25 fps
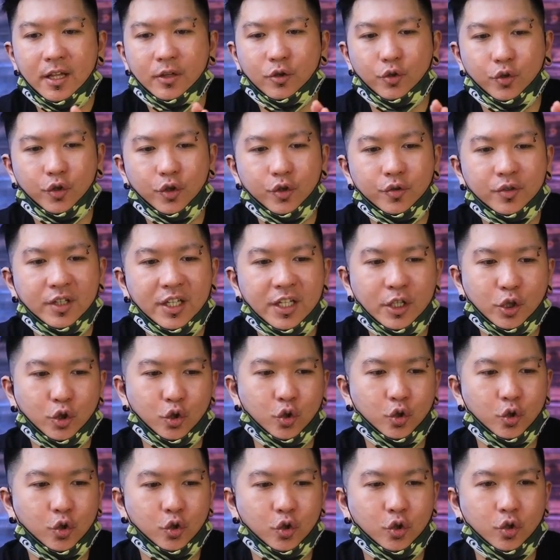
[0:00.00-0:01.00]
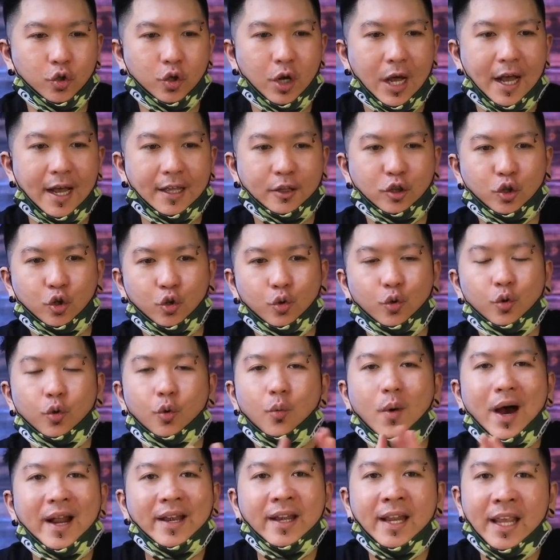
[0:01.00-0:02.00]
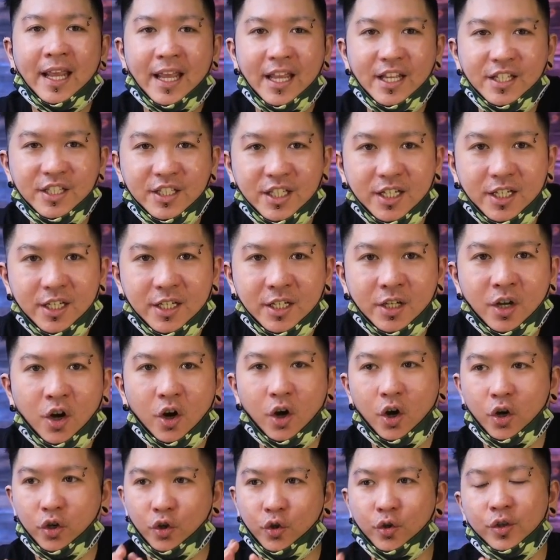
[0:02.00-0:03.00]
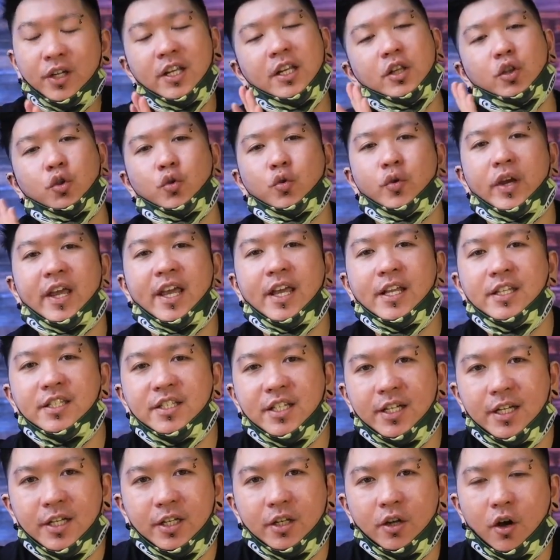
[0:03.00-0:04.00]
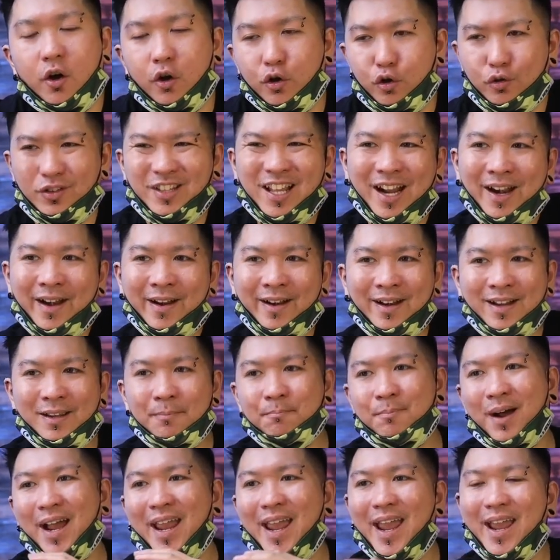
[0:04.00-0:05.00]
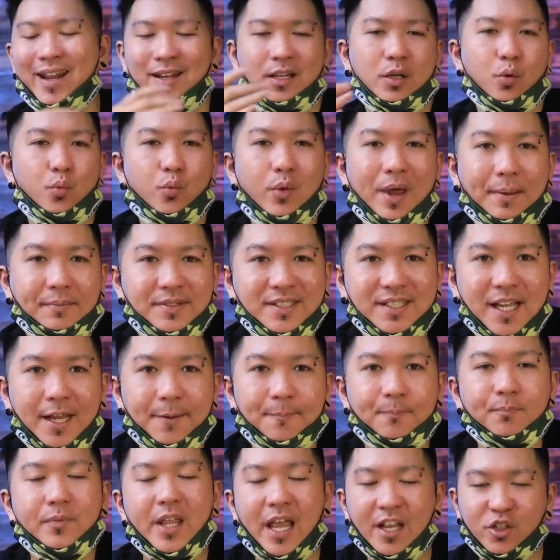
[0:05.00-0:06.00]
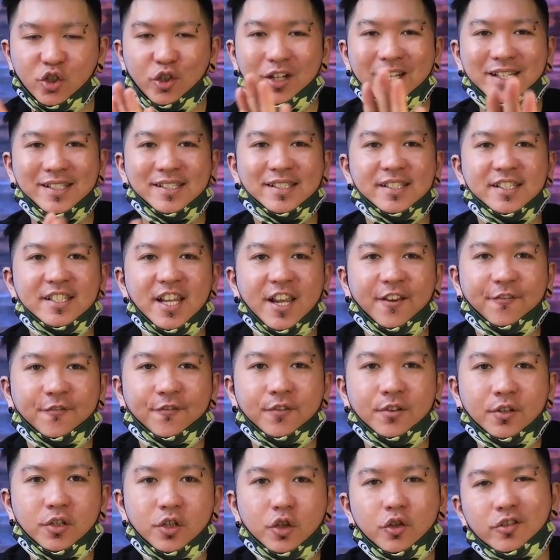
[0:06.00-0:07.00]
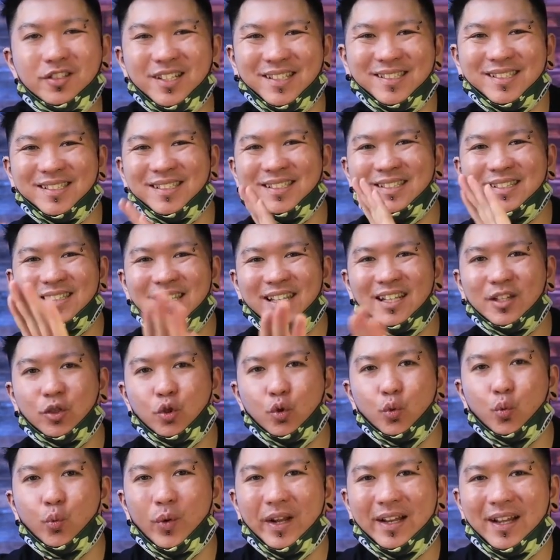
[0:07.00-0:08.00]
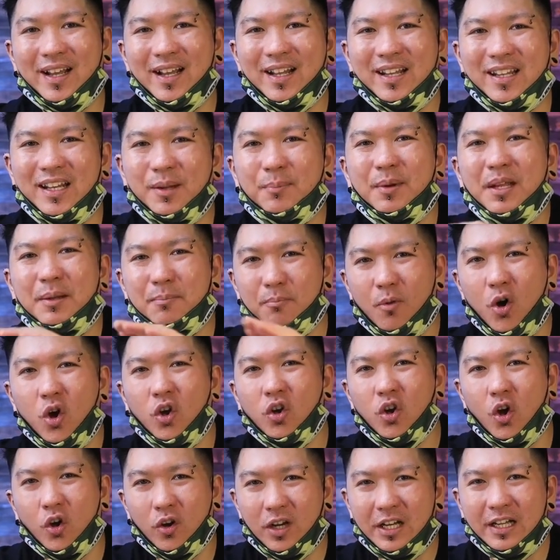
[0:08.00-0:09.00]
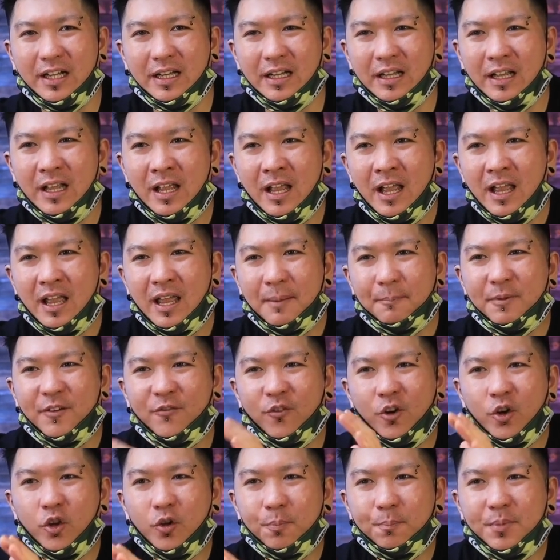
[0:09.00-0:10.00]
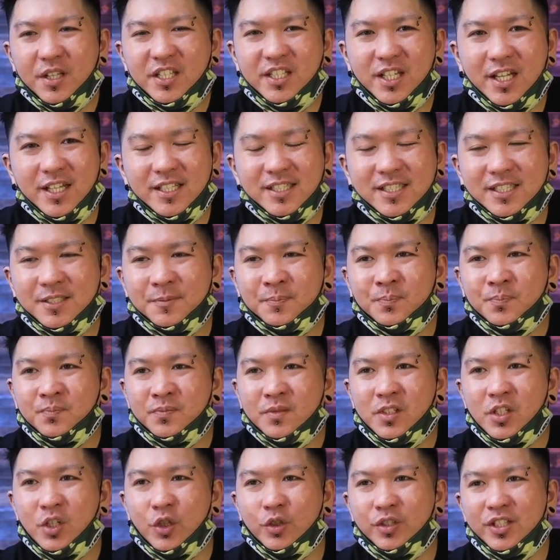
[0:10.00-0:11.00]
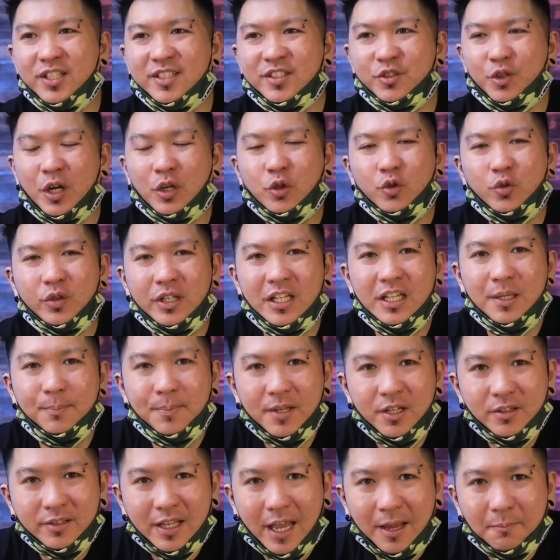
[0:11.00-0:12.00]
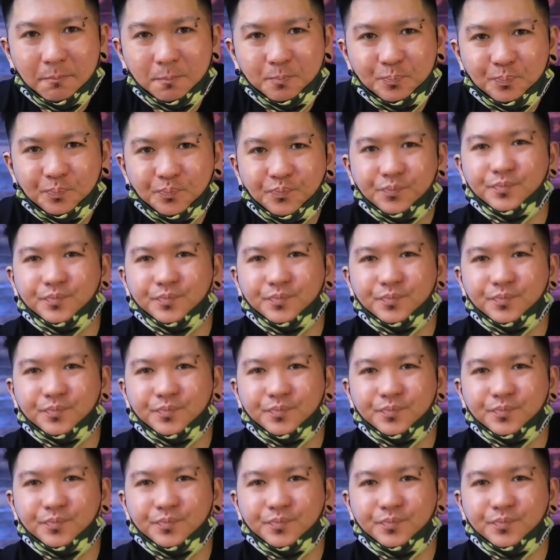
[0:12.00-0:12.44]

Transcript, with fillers: Do you need to through one agent or no need to agent, or you directly buy at the website? Actually, it's safe. You just need to wait a little bit more longer. Before you purchase, you just try to email them.